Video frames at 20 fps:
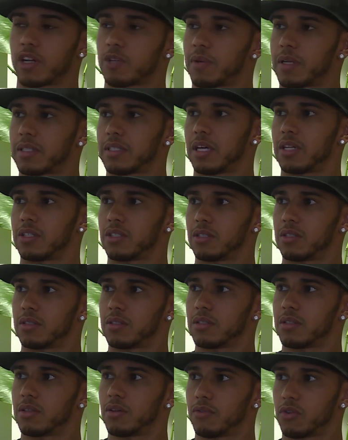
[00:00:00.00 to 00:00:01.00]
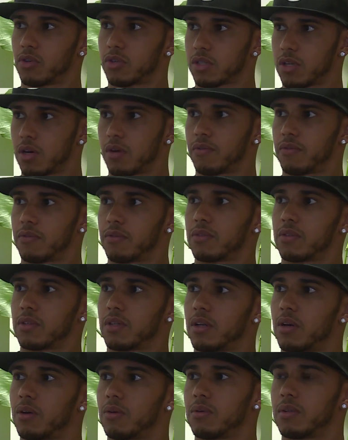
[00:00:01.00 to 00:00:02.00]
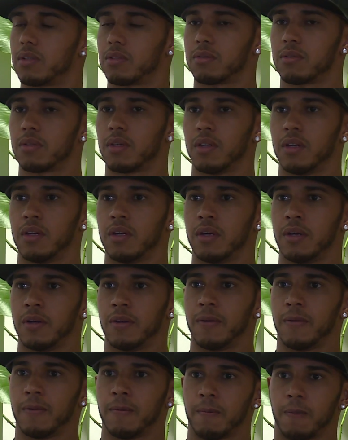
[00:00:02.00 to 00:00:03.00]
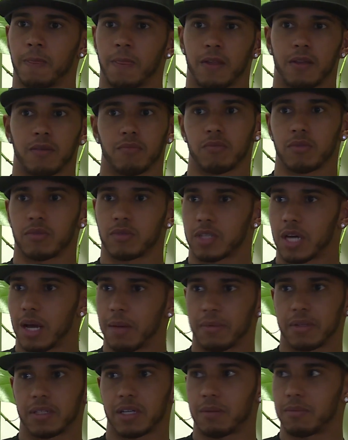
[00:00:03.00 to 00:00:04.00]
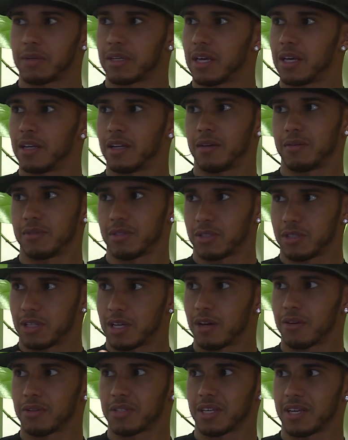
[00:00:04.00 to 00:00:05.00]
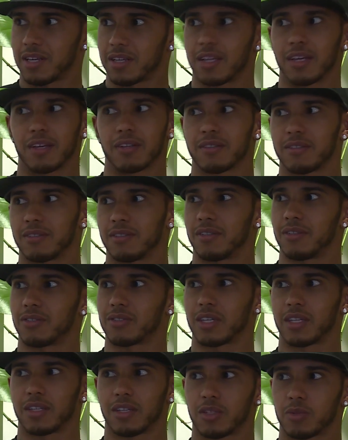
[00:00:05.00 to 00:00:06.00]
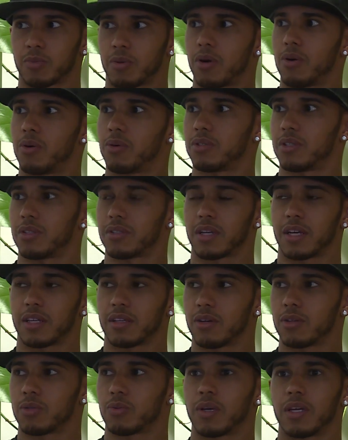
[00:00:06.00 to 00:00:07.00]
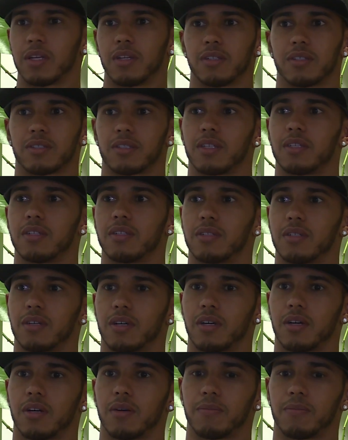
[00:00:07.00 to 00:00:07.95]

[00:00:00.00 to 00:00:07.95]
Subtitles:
expectations of yourself, and time and time again, I was hitting it. I was getting those poles, I was getting those wins, and